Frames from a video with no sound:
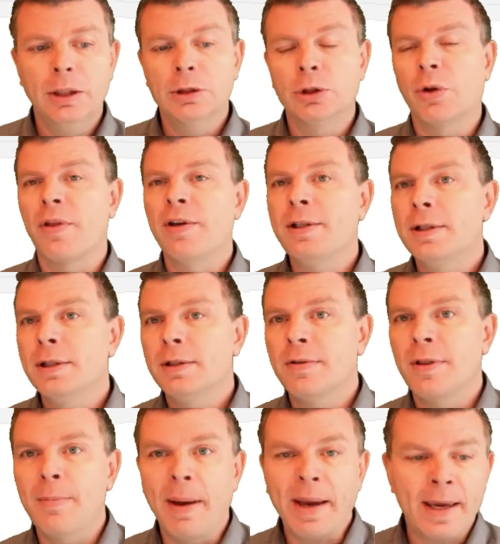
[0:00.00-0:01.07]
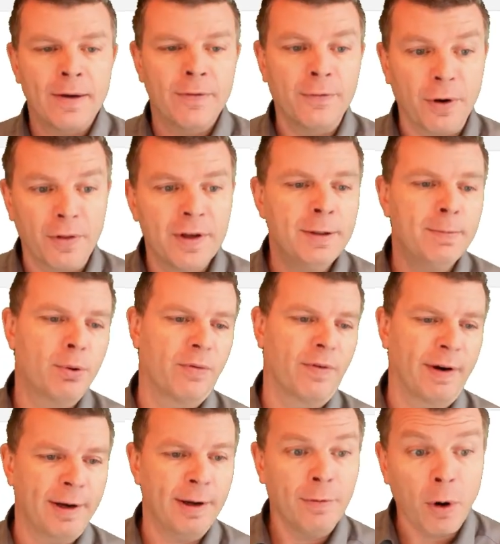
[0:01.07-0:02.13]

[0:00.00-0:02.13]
So this is the backend for this provider